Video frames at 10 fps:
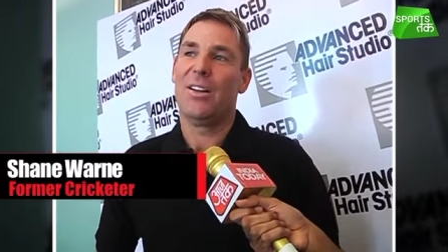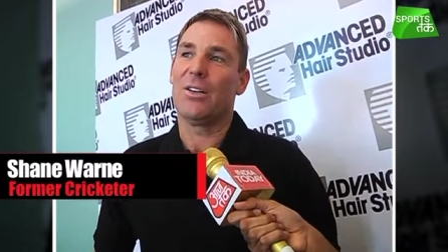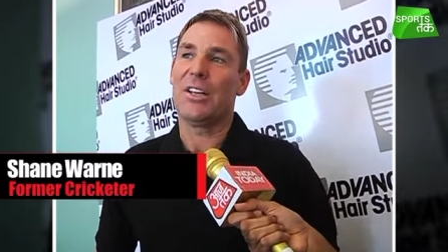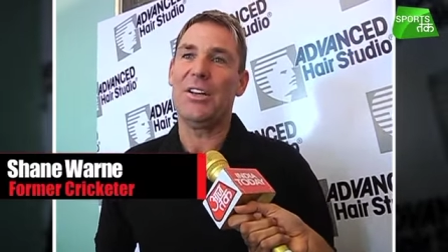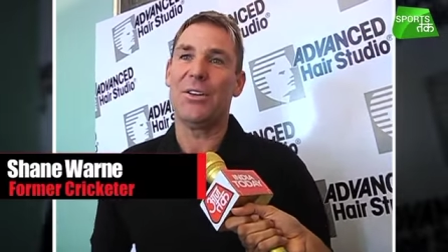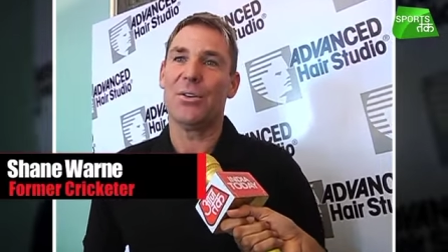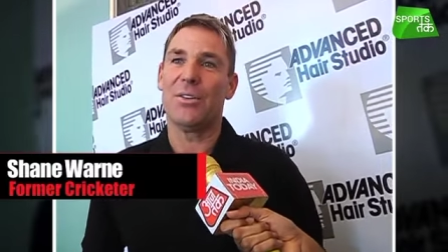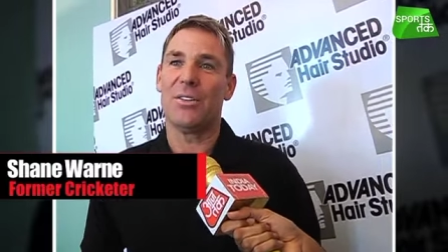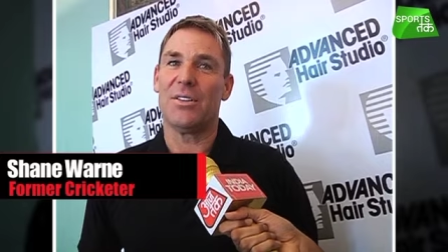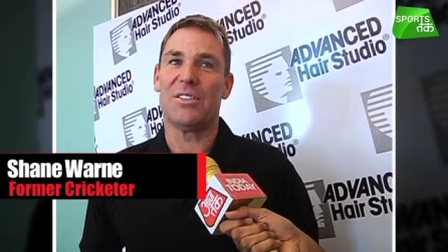Look, India
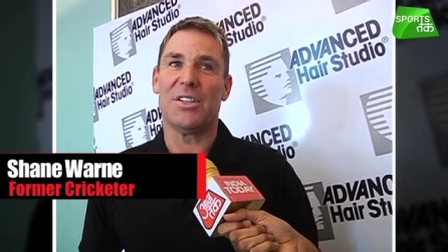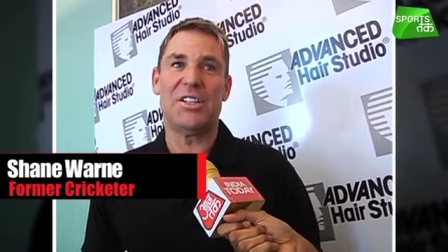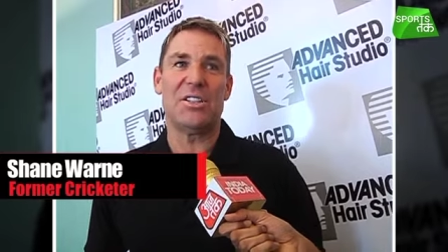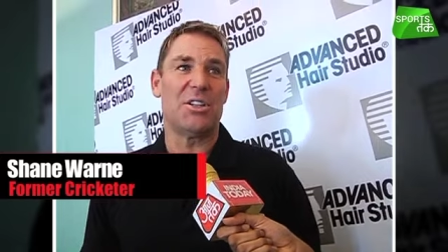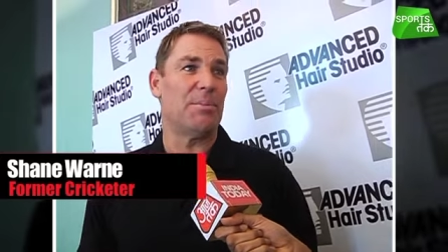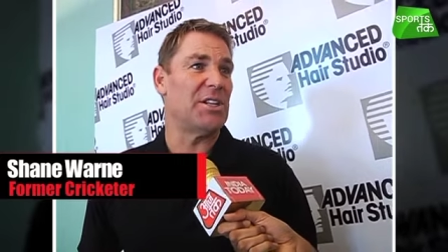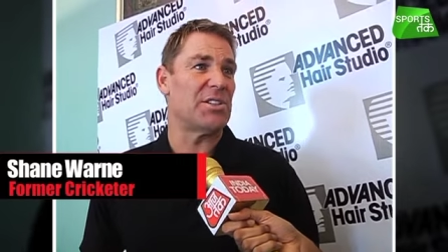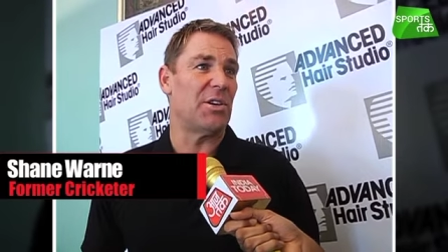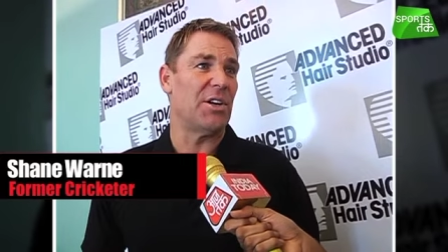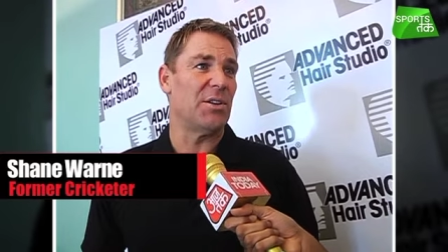is easily the best
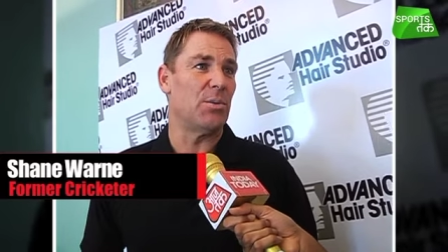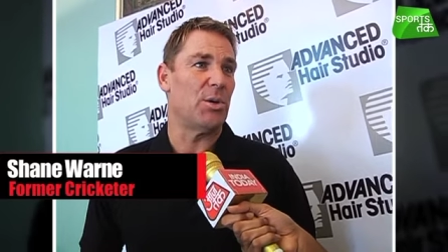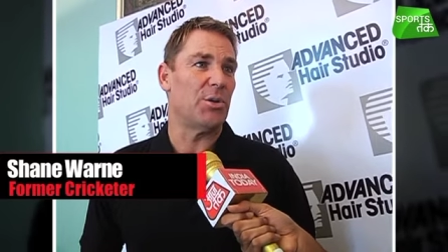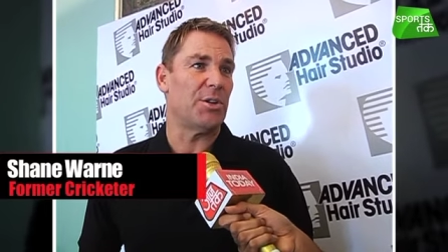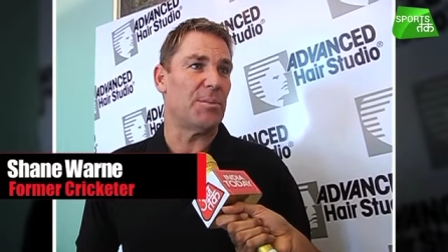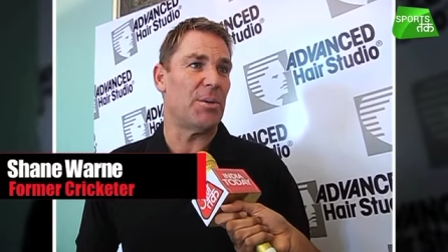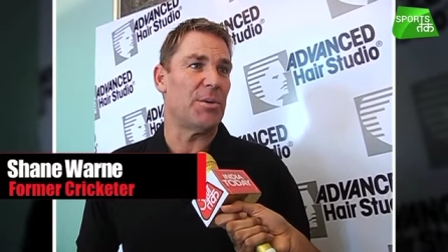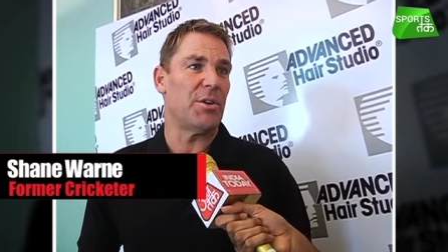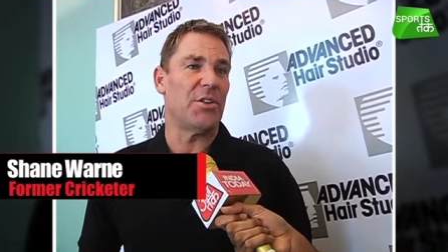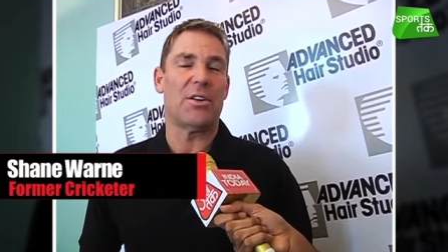side in the world at the
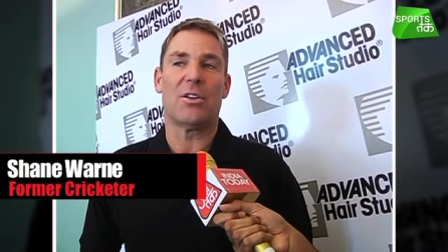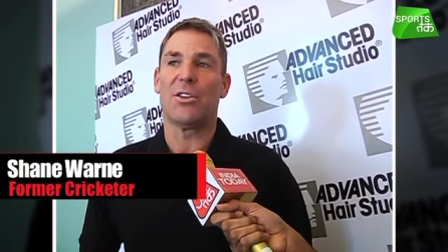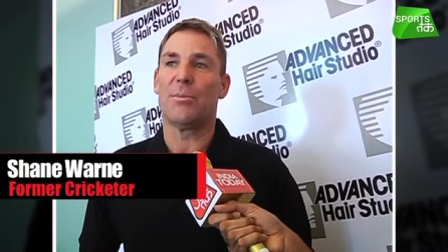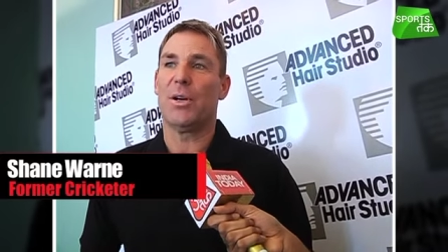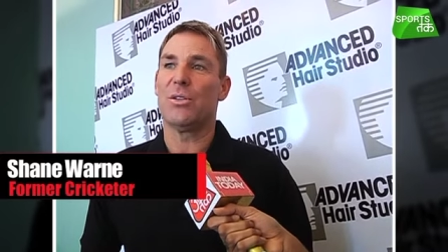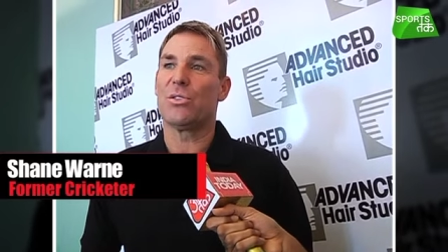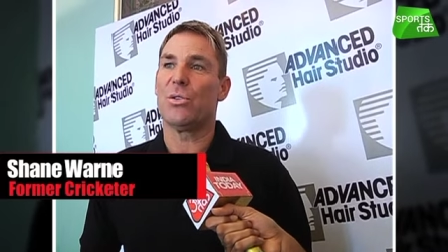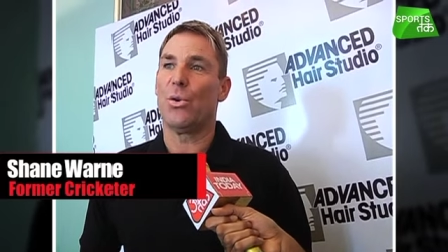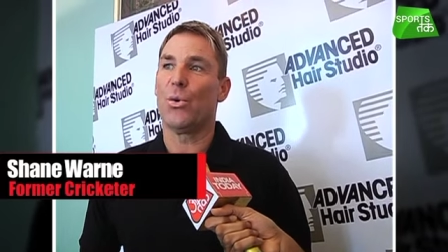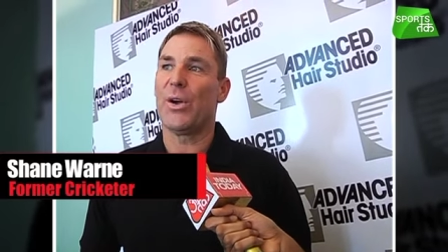moment. I think they've got the most
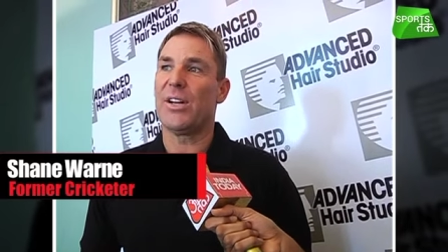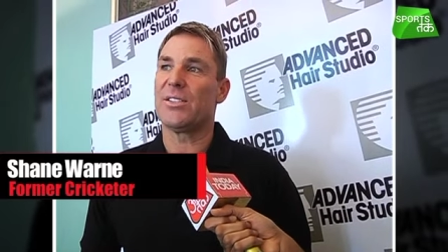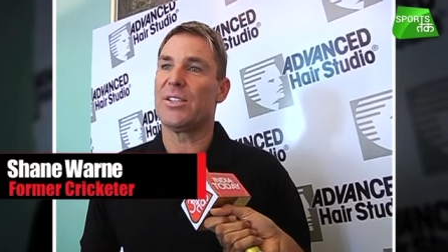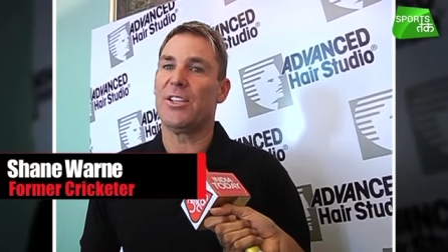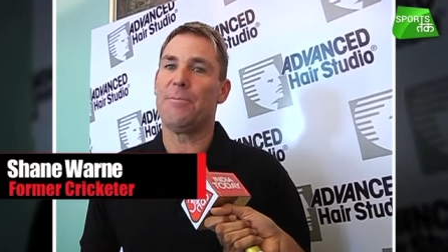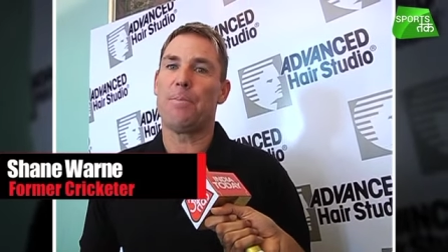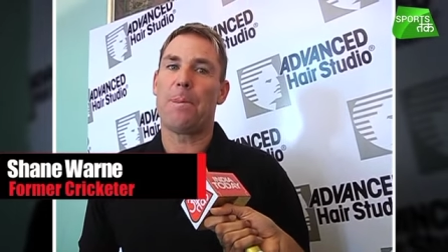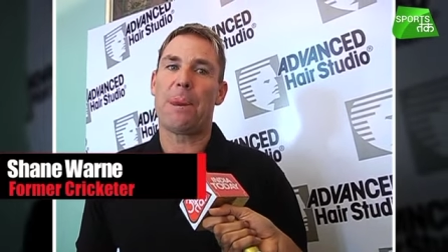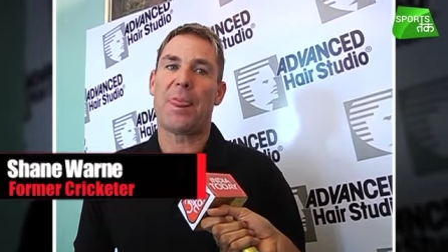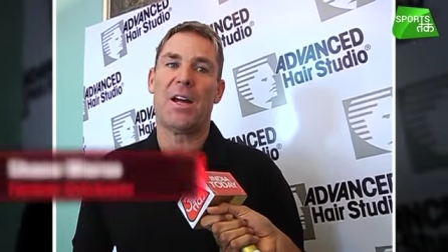all-round team.
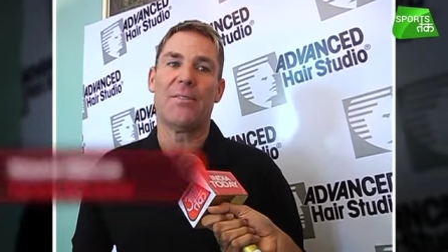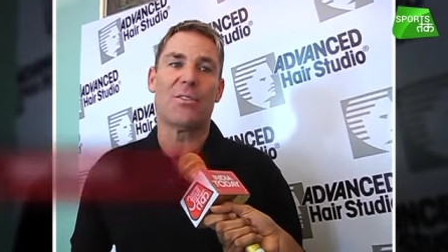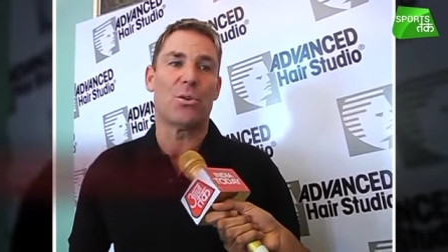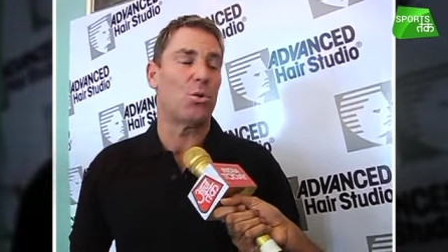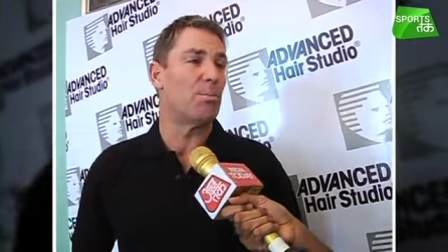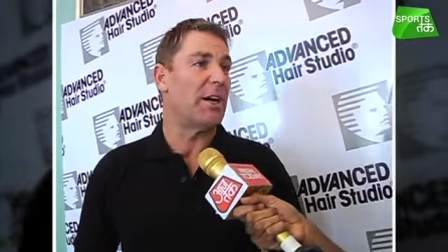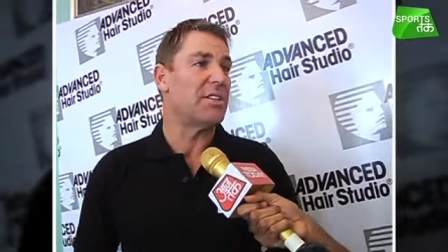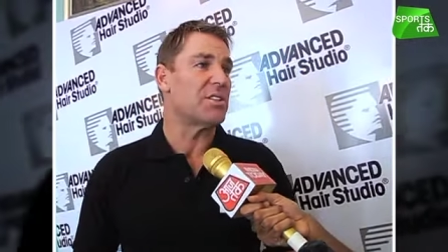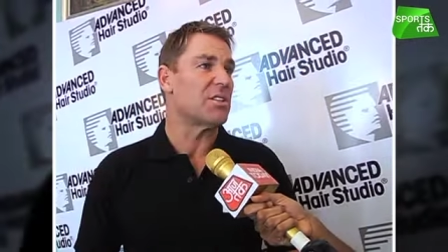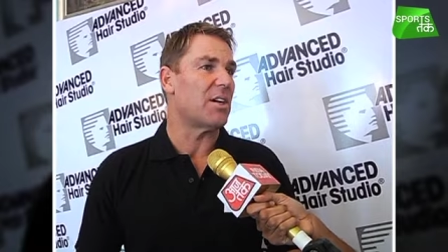They've got all
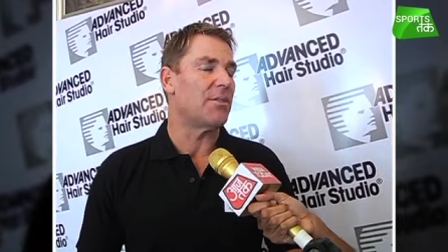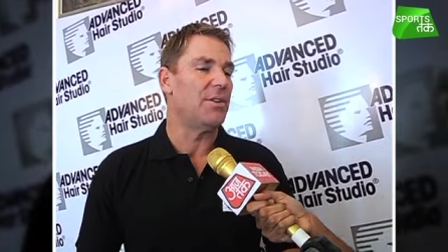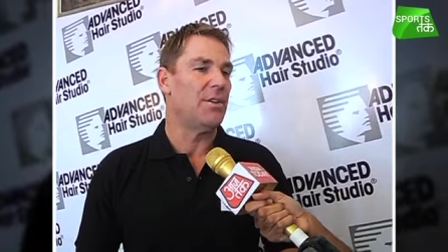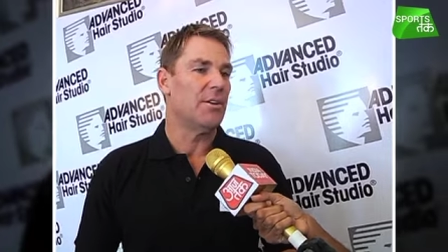bases covered.